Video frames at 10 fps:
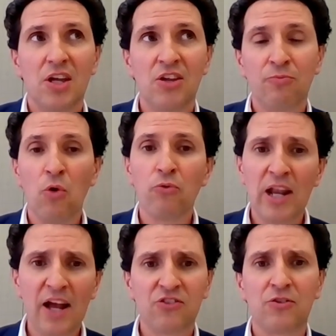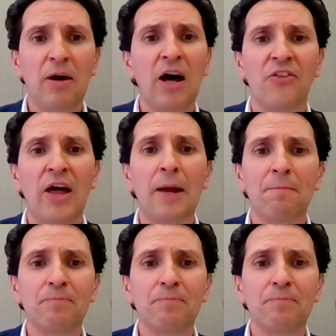is more relaxed about that.